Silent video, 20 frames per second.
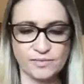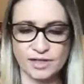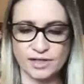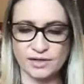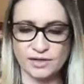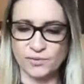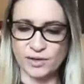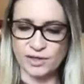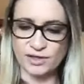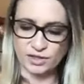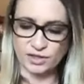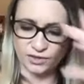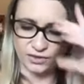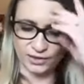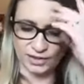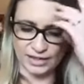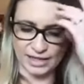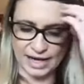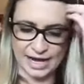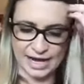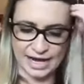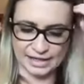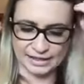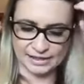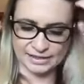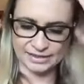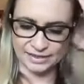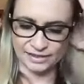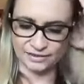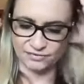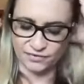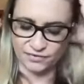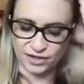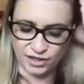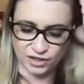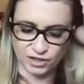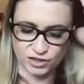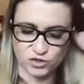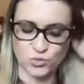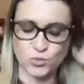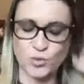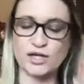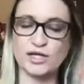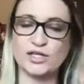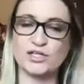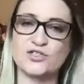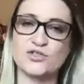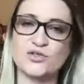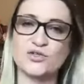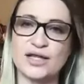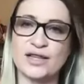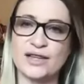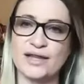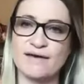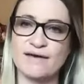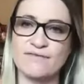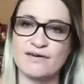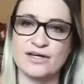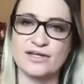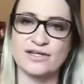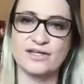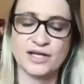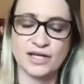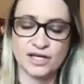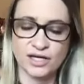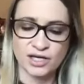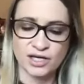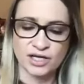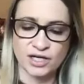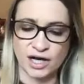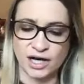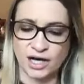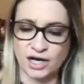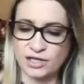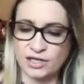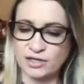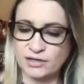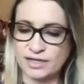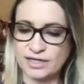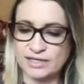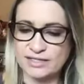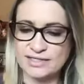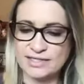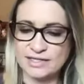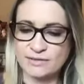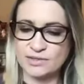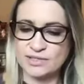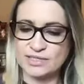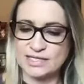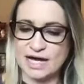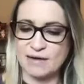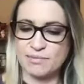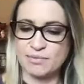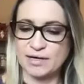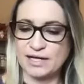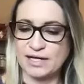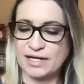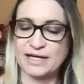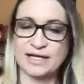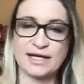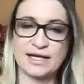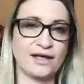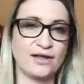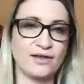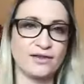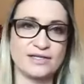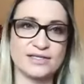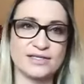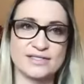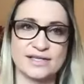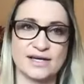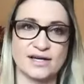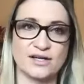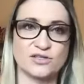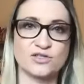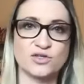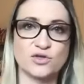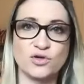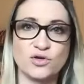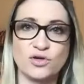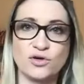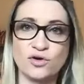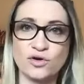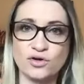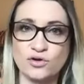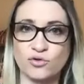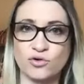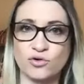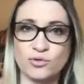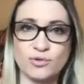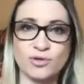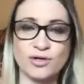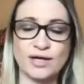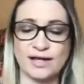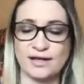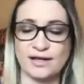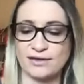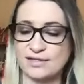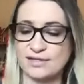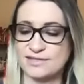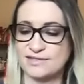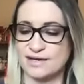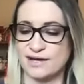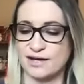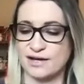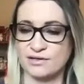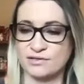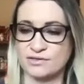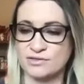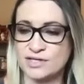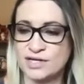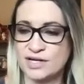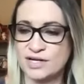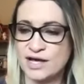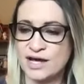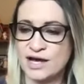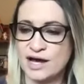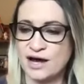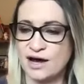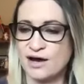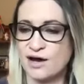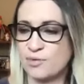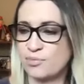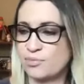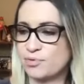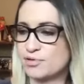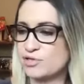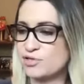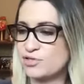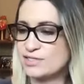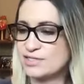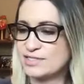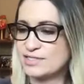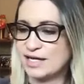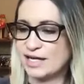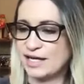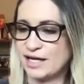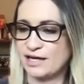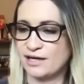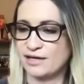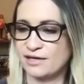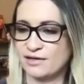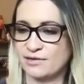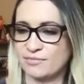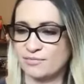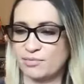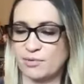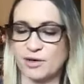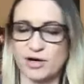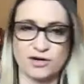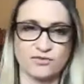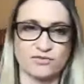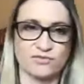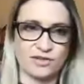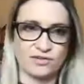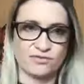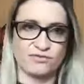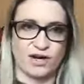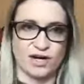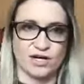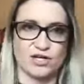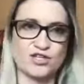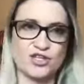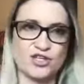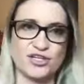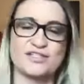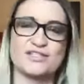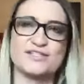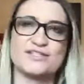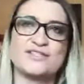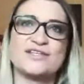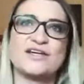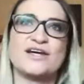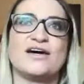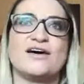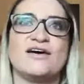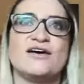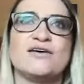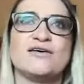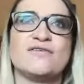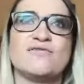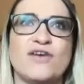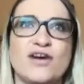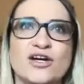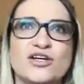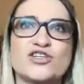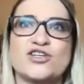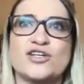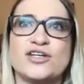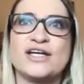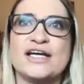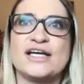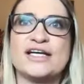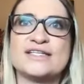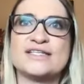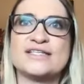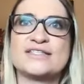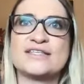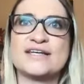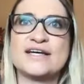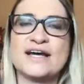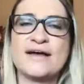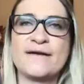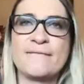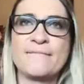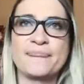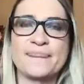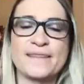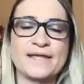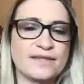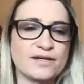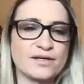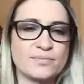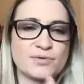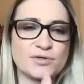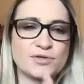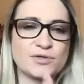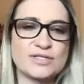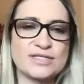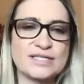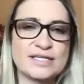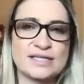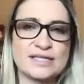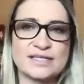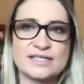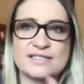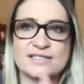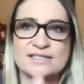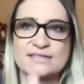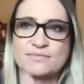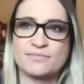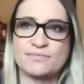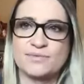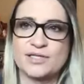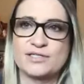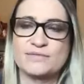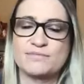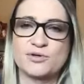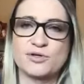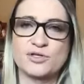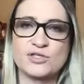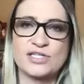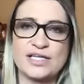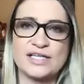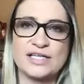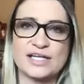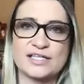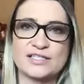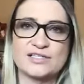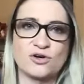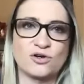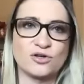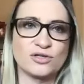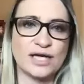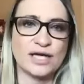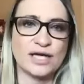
when you look at figure 2211, you can see what's happening in a healthy cell. So your normal healthy cells are producing, part of their function is that they're producing this protein that's called